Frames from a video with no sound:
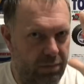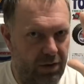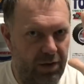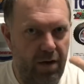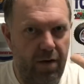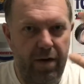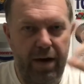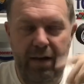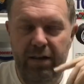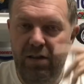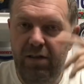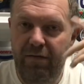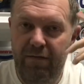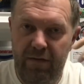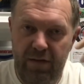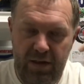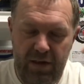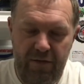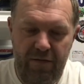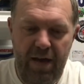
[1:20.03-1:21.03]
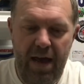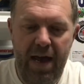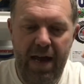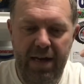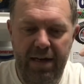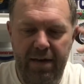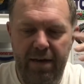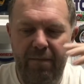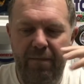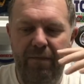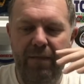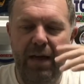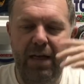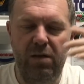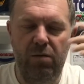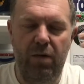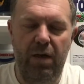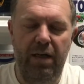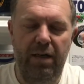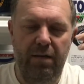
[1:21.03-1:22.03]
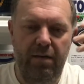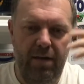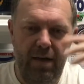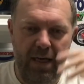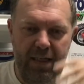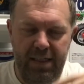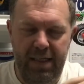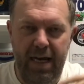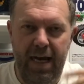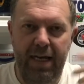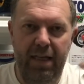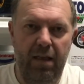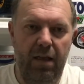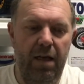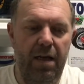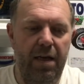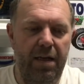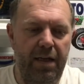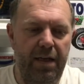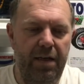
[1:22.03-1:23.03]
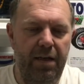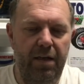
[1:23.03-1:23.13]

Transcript: So then that's when I started learning,